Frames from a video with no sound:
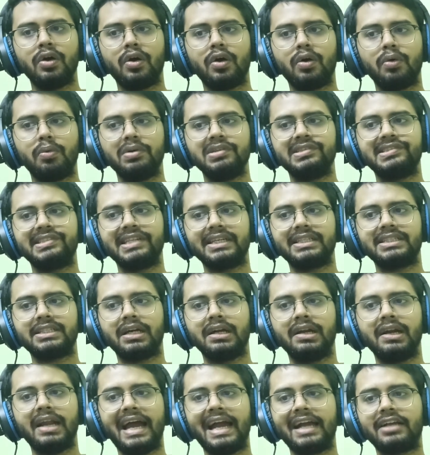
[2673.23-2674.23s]
or was that
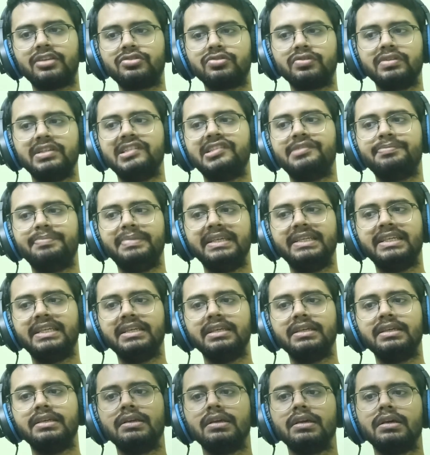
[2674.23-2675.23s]
her actually
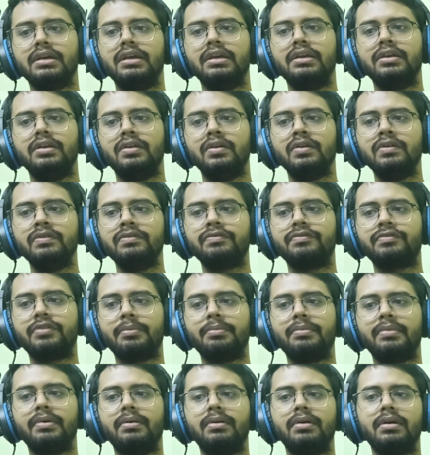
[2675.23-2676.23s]
speaking, you know,
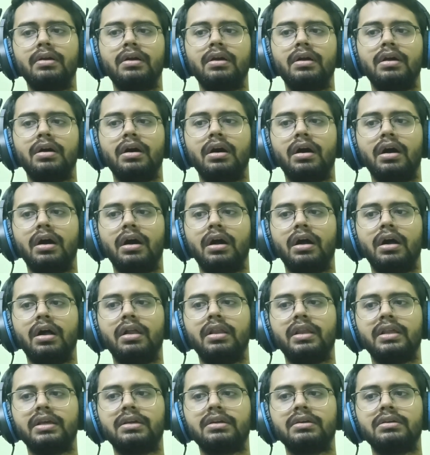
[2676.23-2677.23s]
from
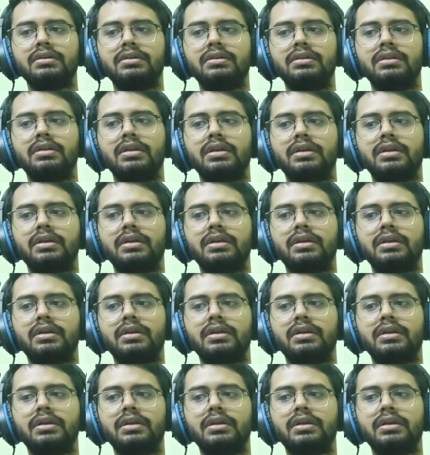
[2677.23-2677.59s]
like